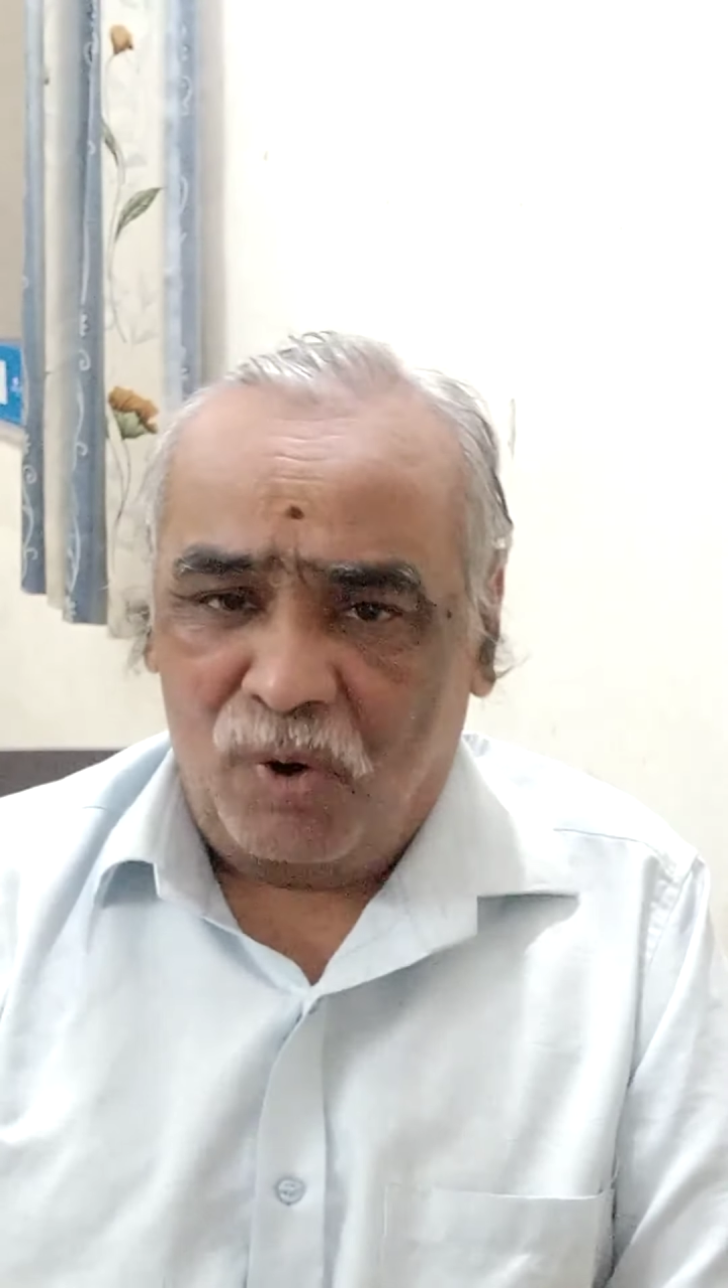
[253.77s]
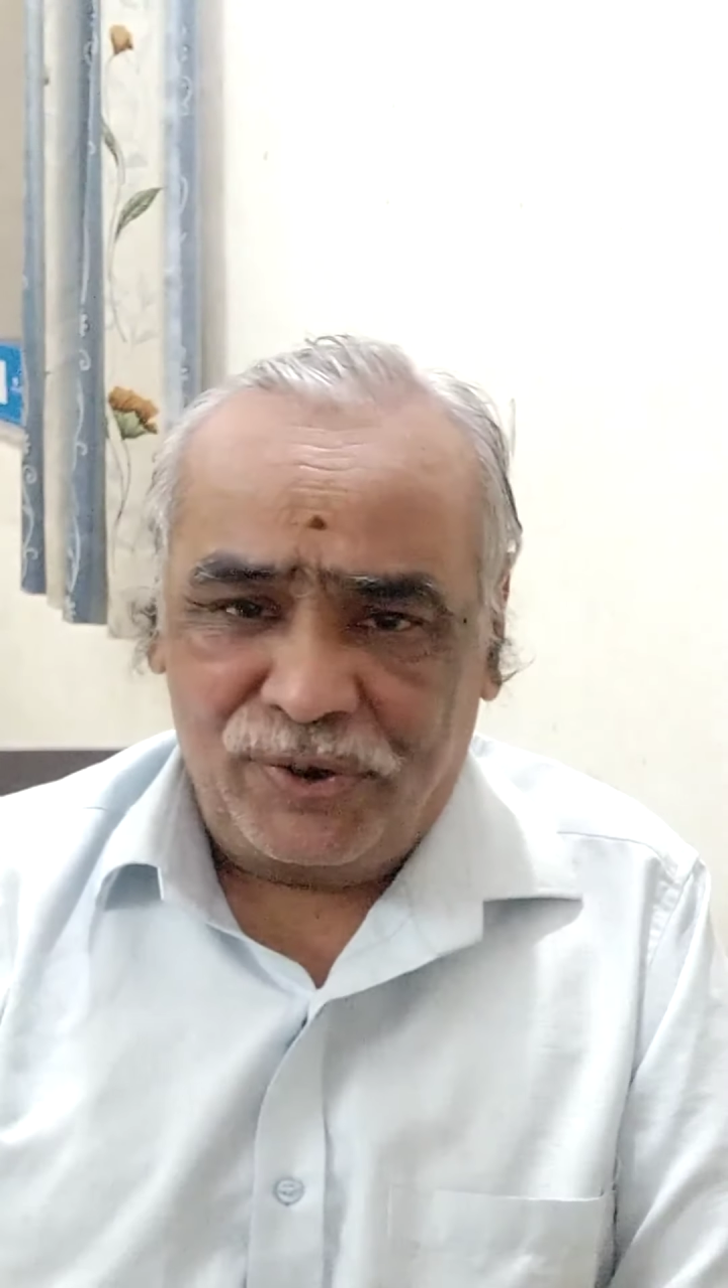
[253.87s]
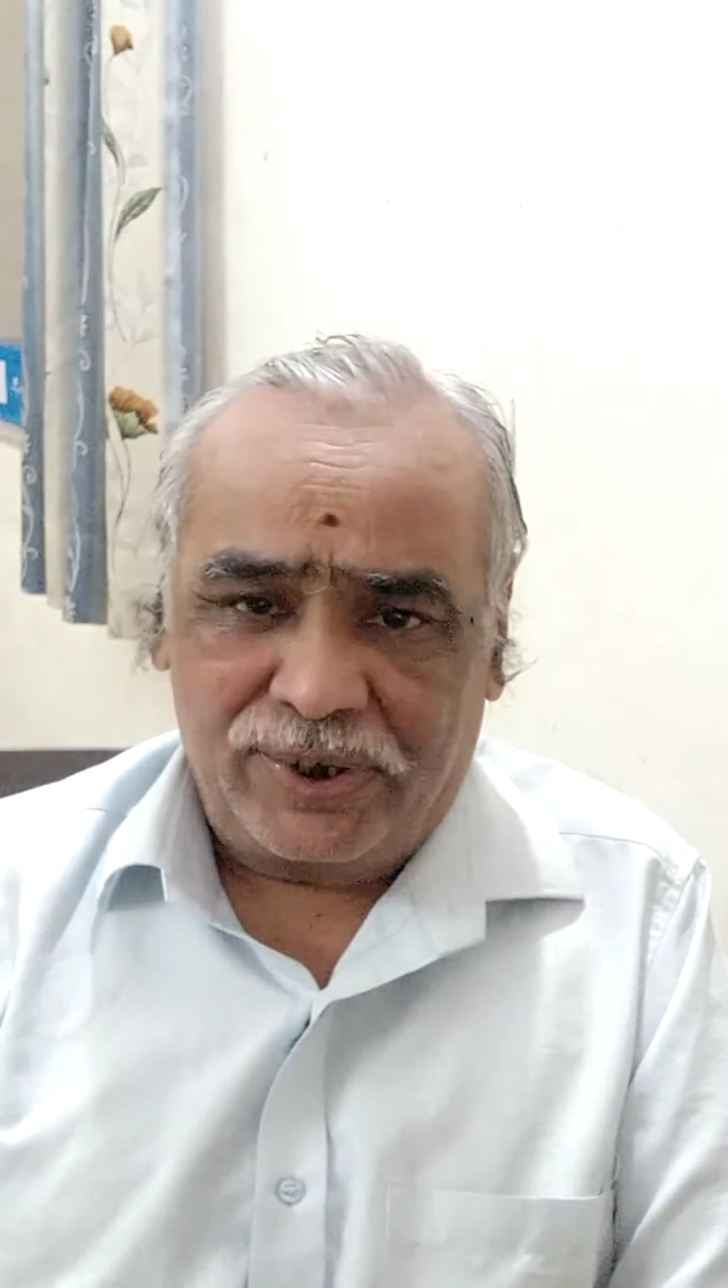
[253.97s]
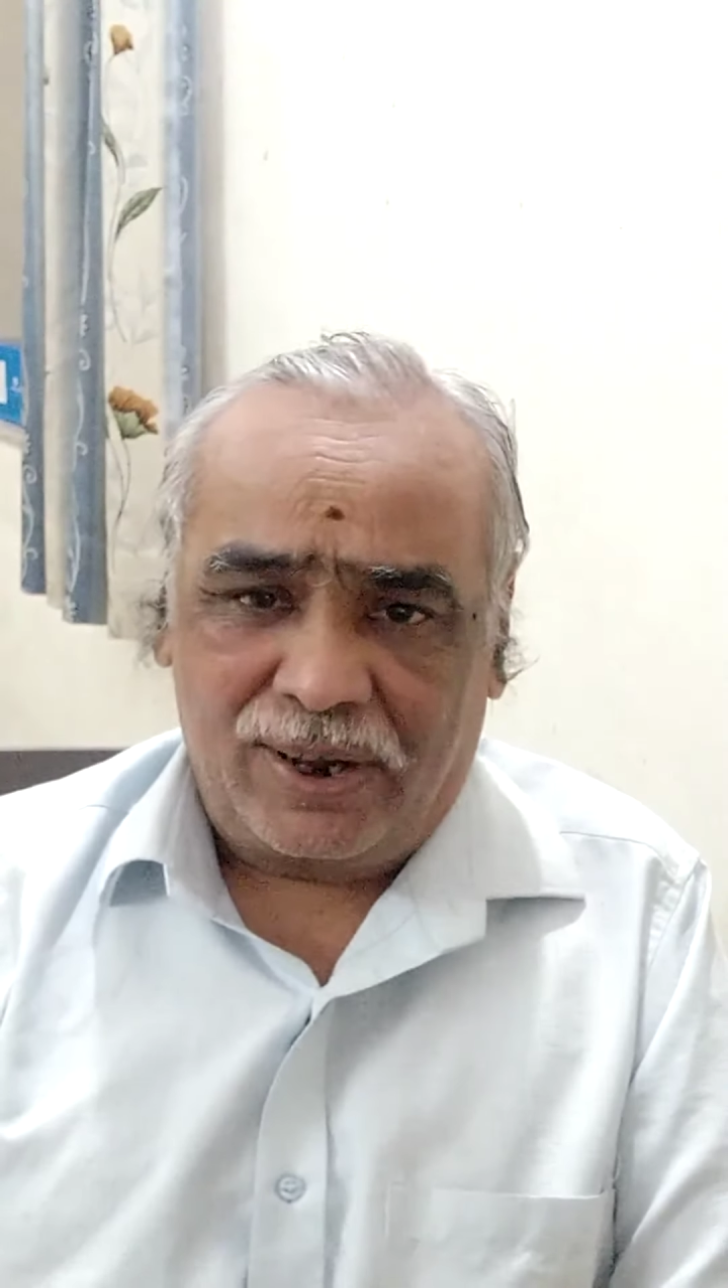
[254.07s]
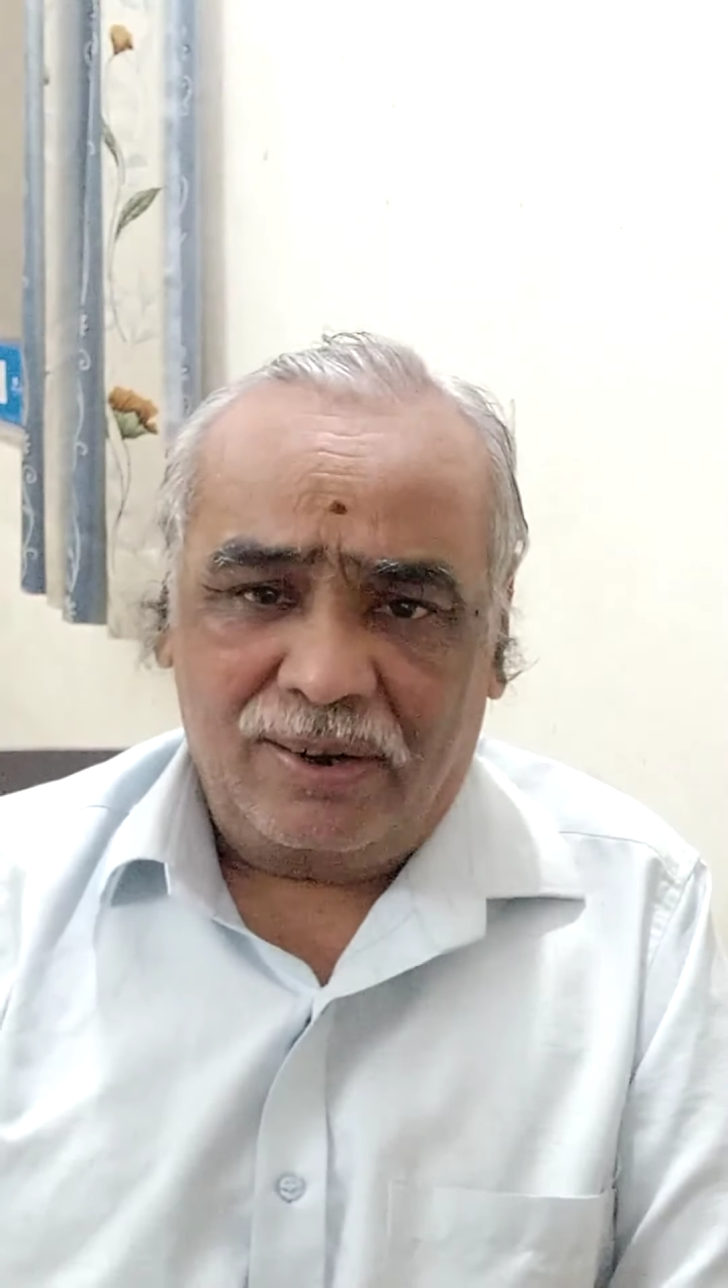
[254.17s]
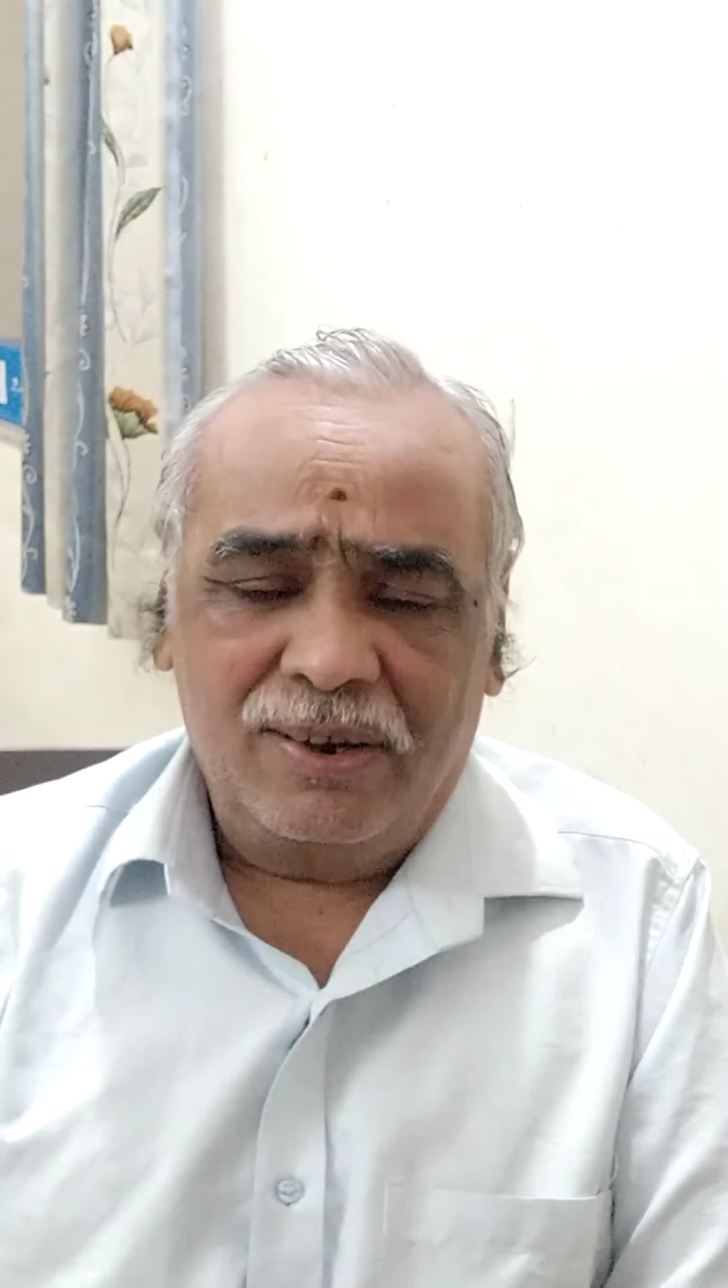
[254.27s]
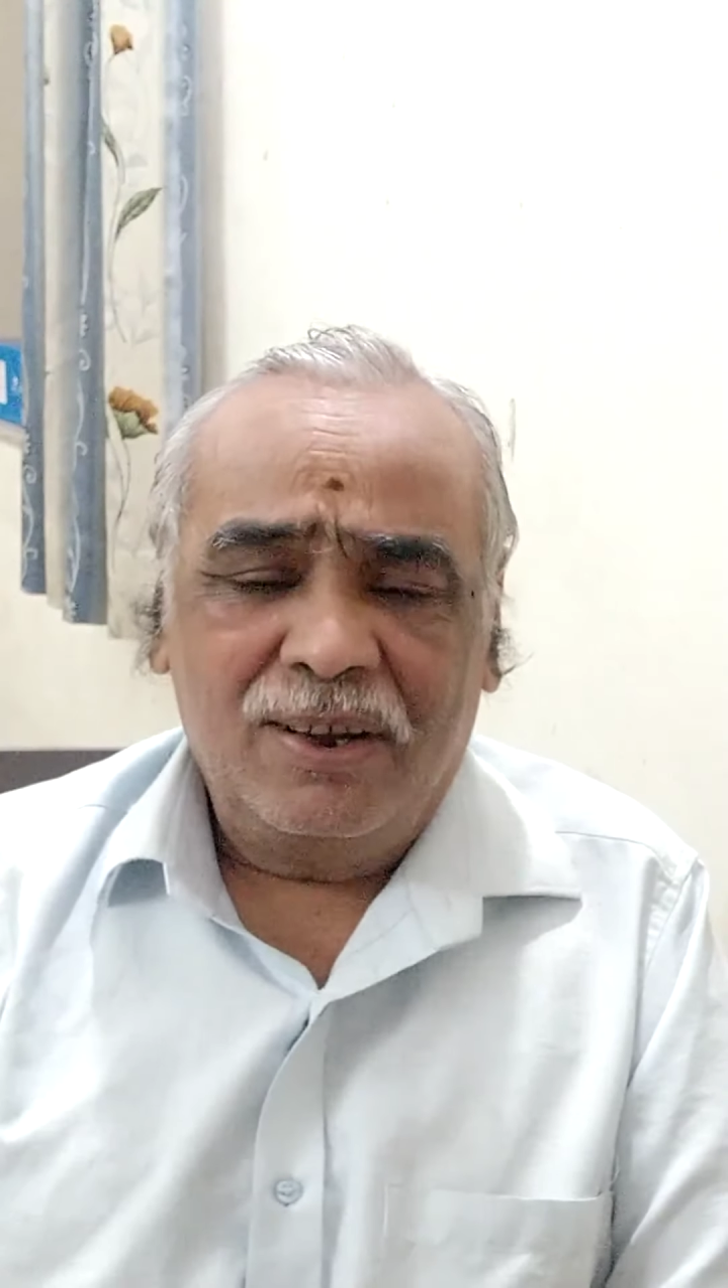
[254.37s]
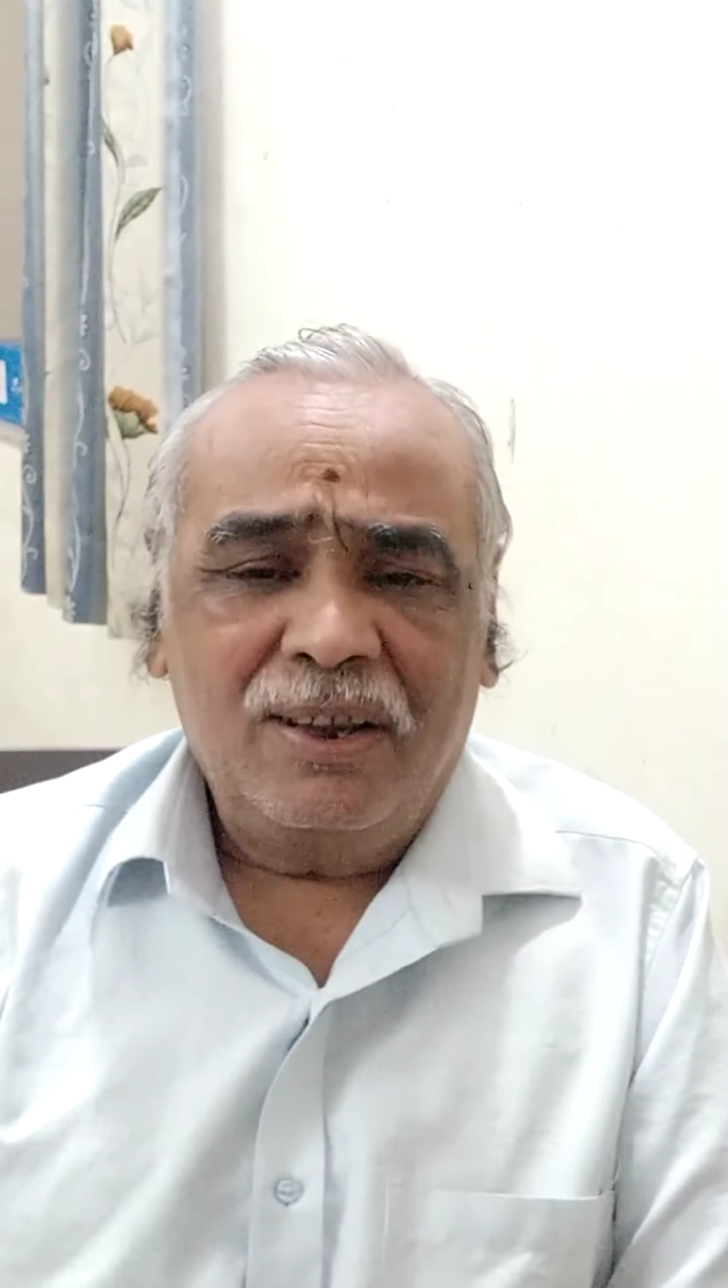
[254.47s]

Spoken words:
moisture,